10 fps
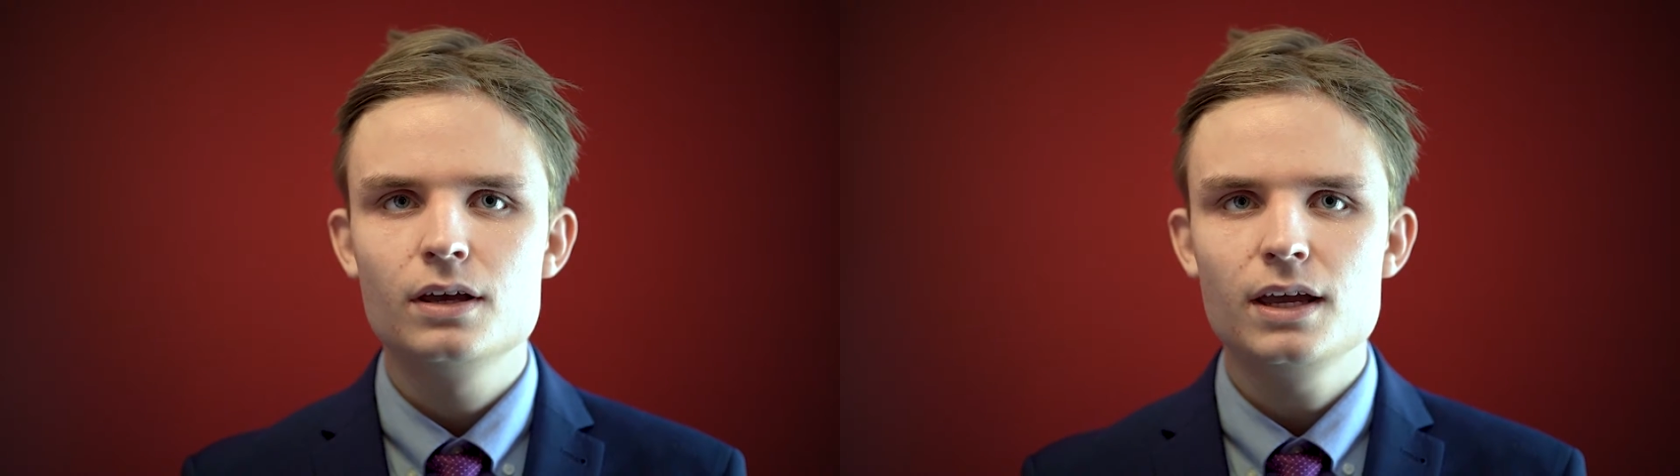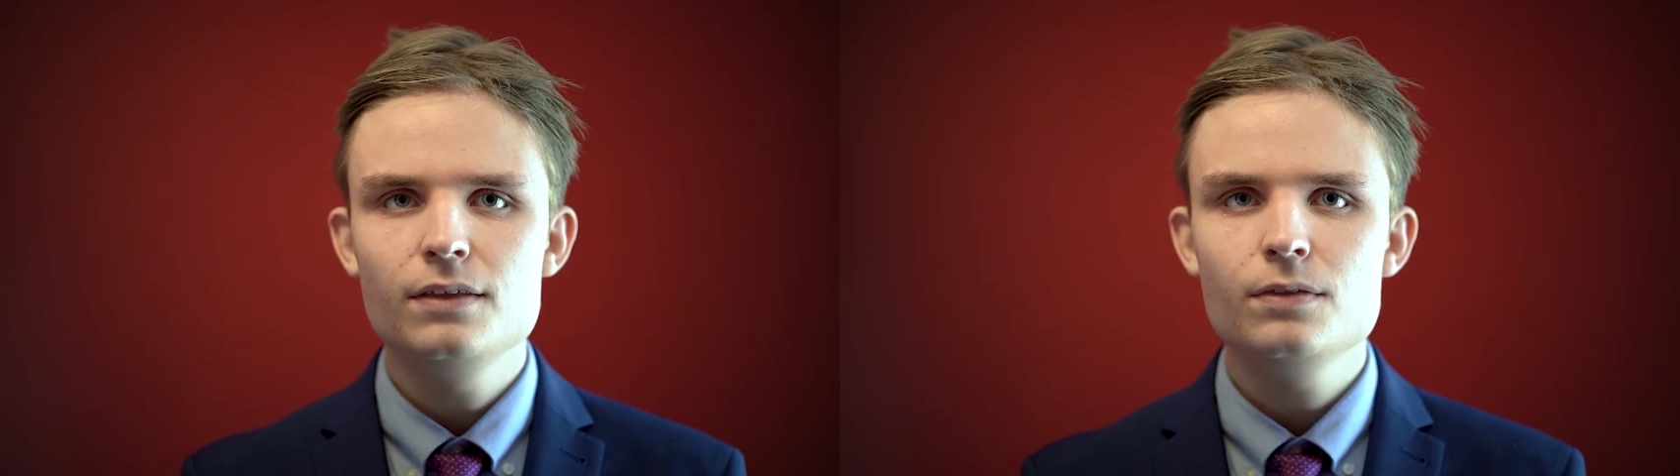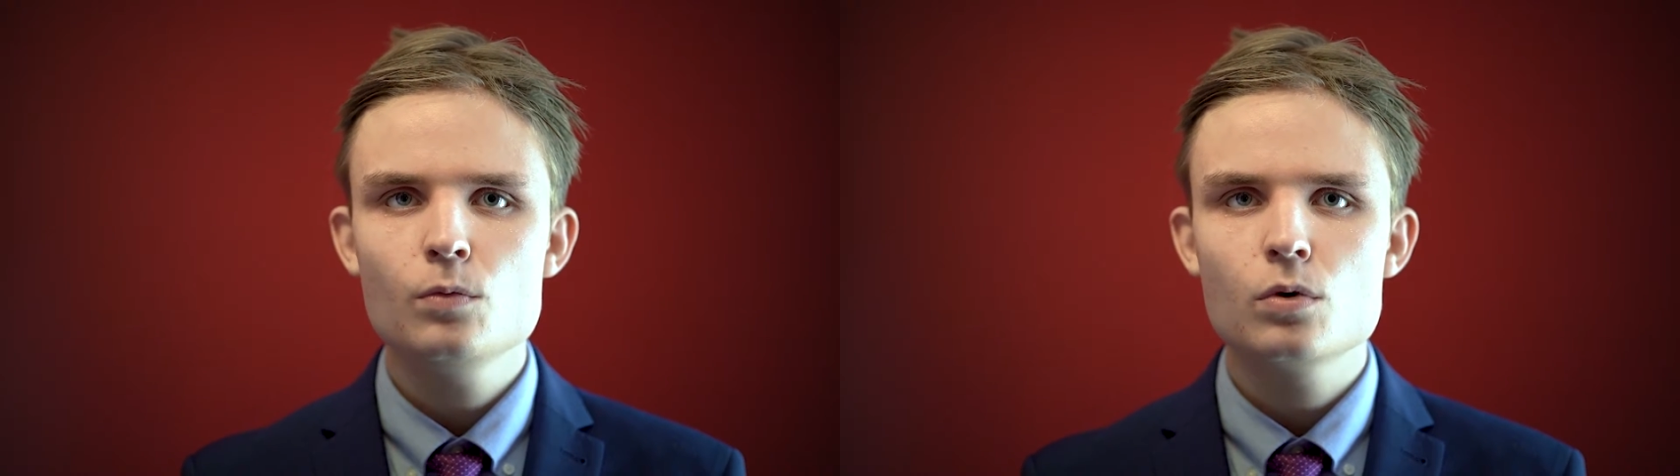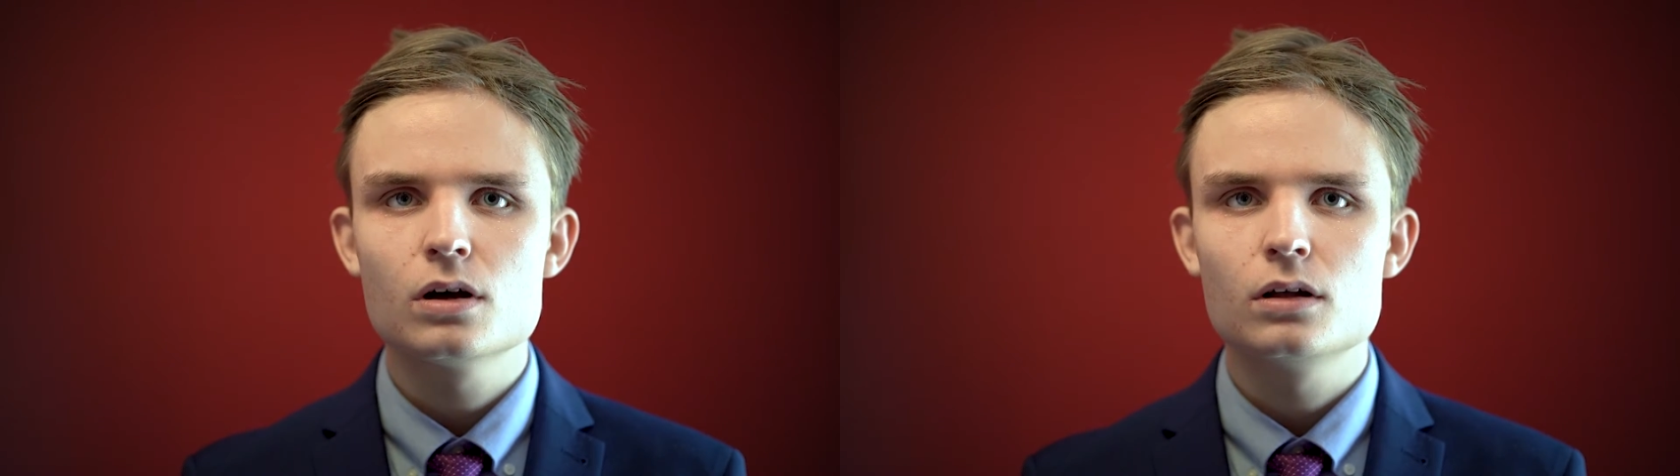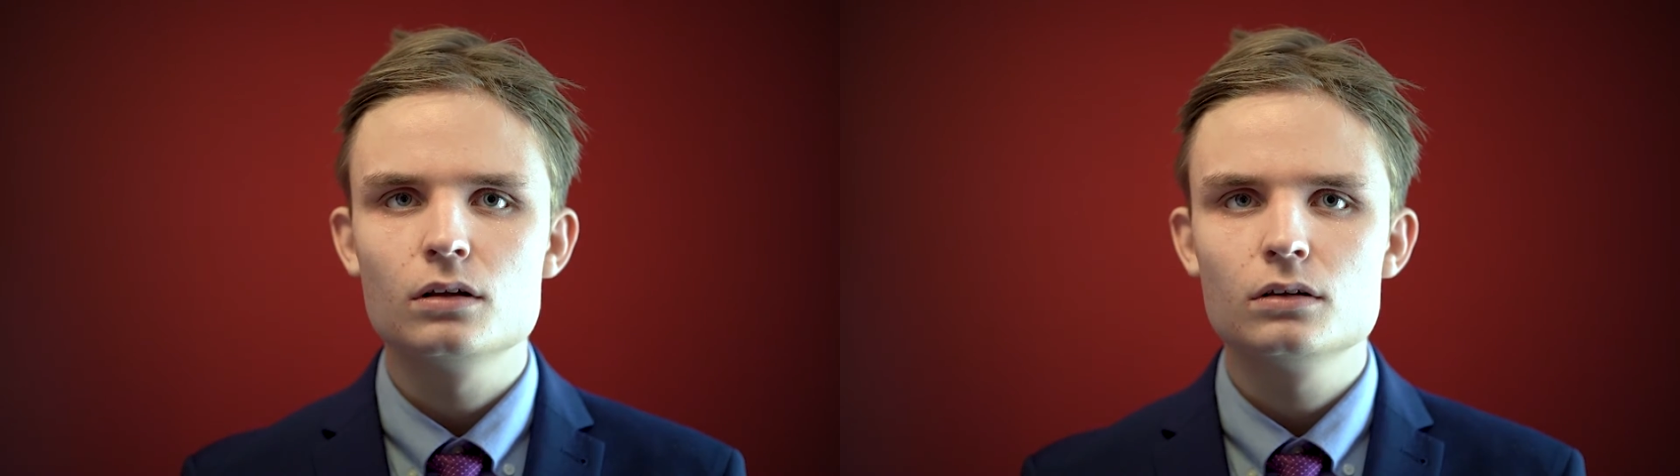in the
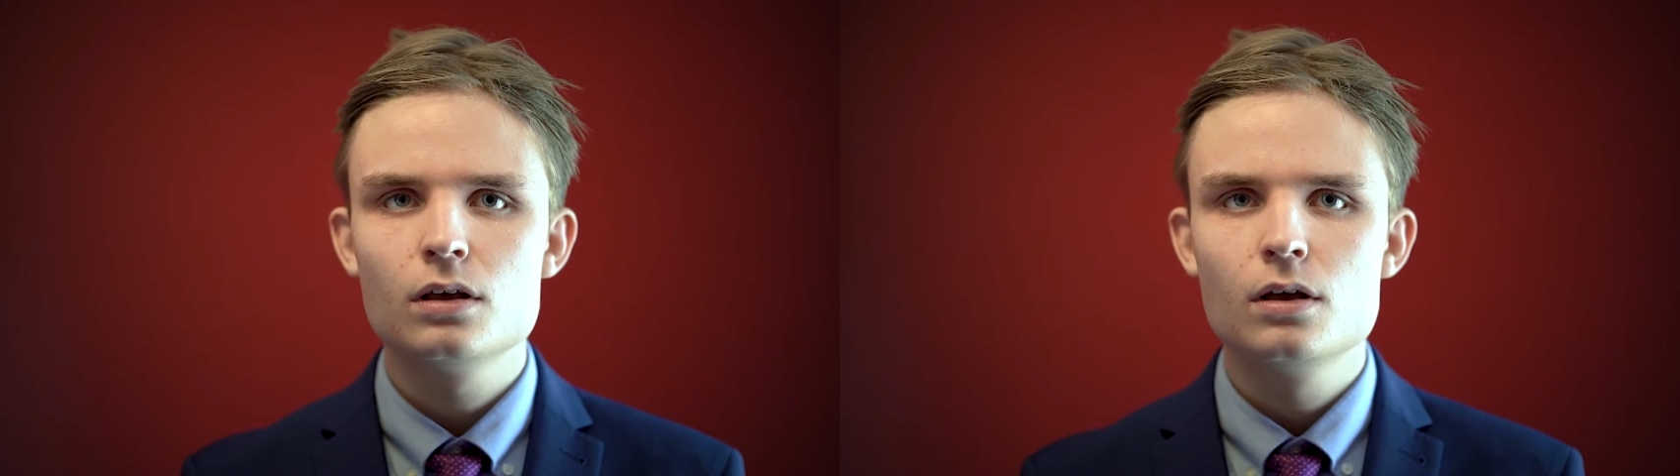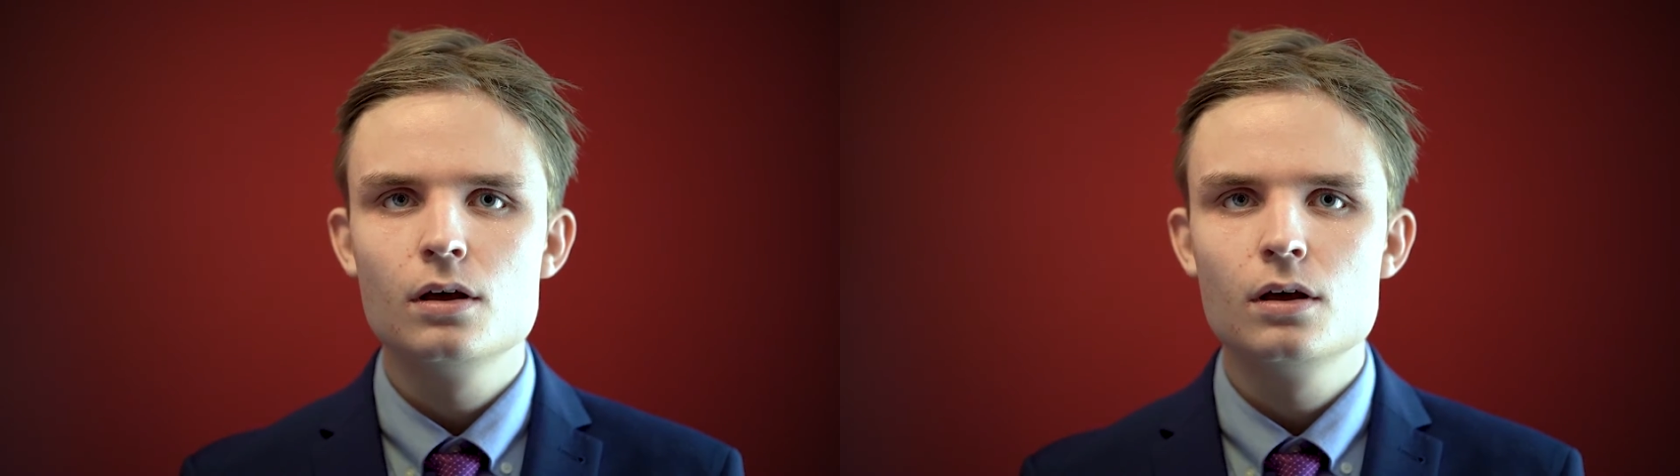world,